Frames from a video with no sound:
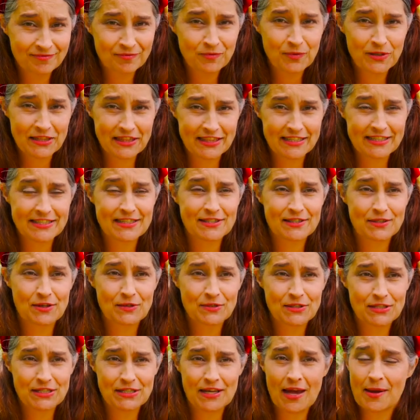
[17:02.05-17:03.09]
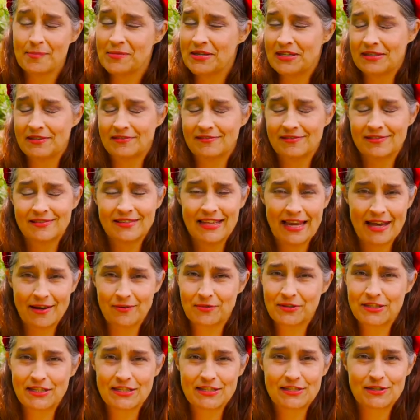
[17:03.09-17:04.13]
With this solstice,
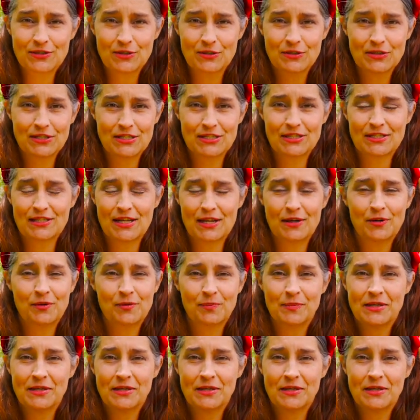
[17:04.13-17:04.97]
with this solstice, I don't